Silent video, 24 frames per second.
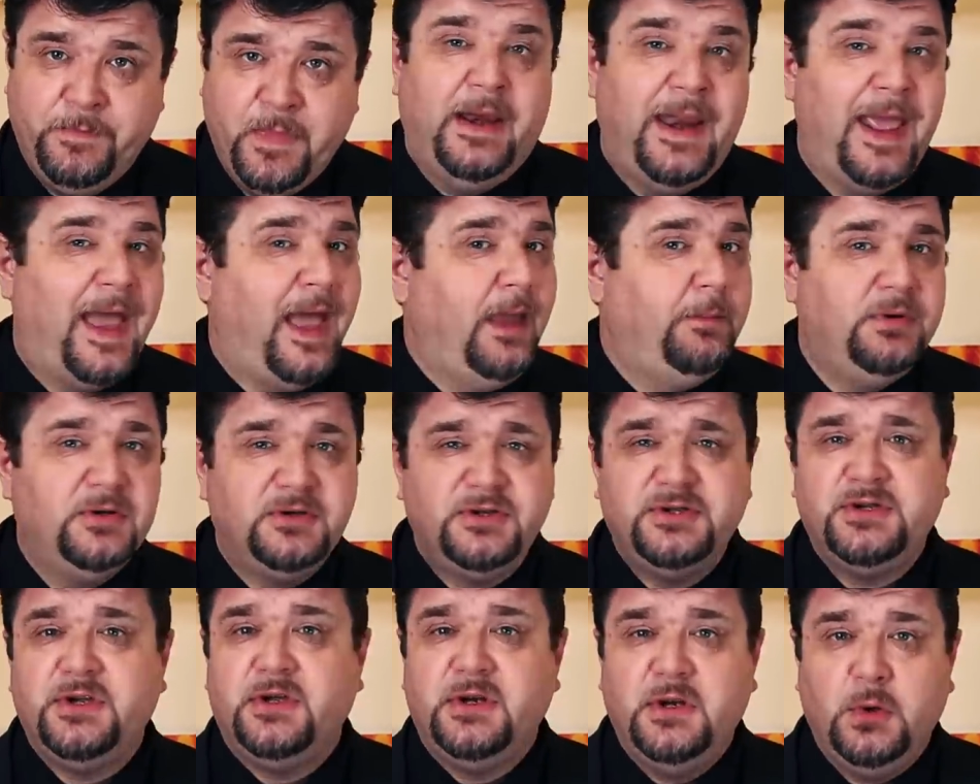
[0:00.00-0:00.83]
An
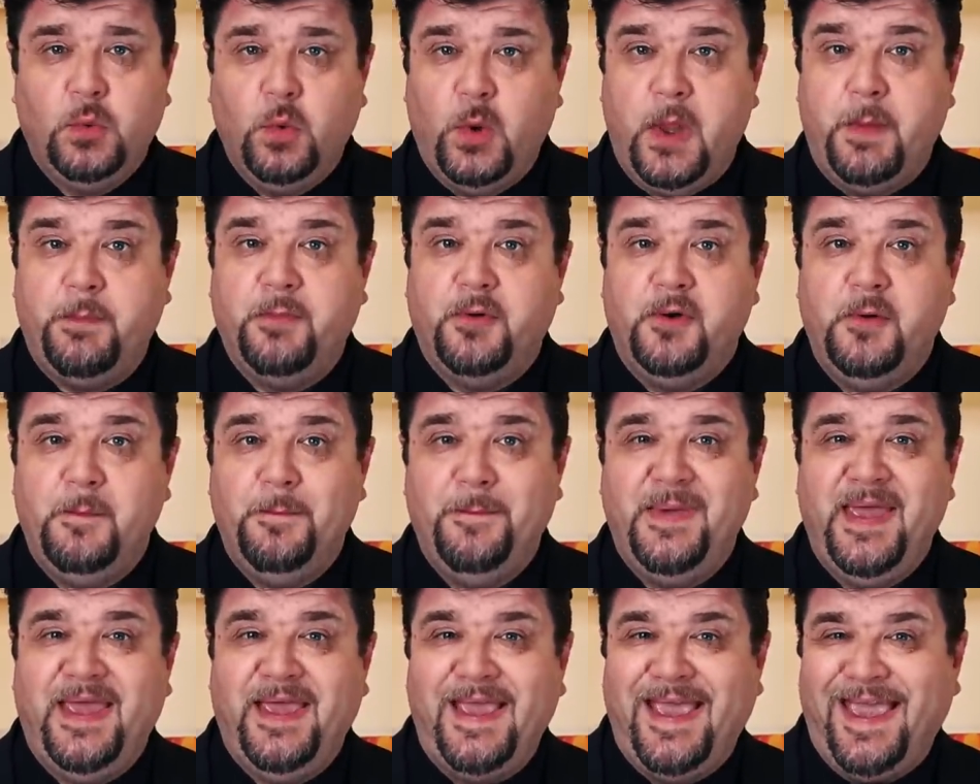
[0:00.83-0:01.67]
hypersonic weapon
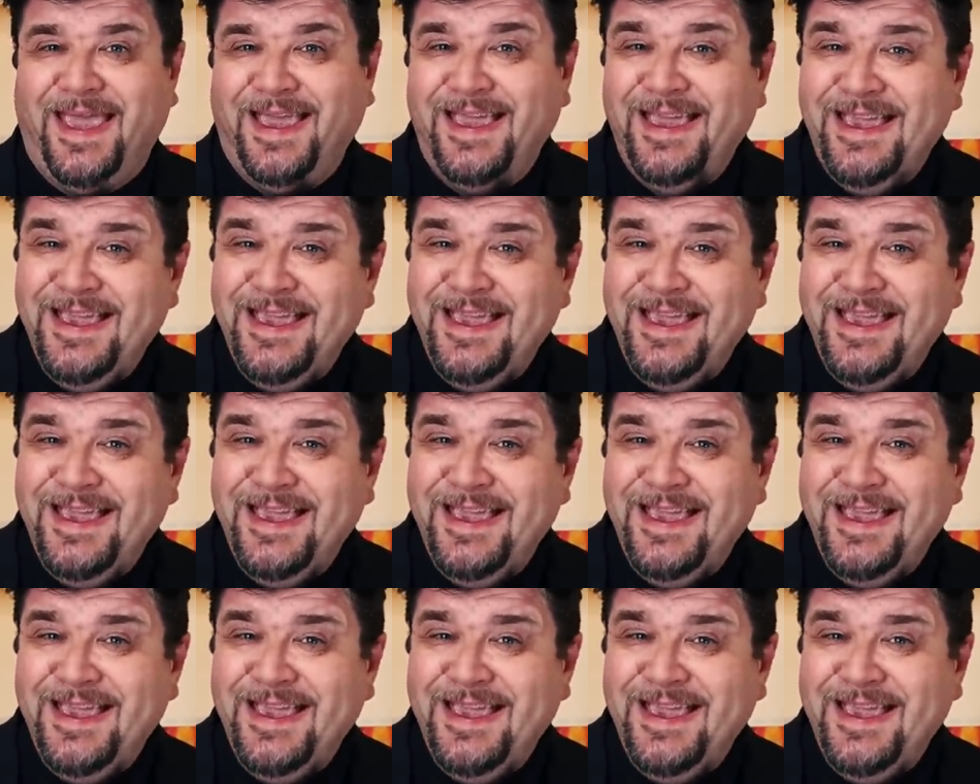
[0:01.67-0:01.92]
may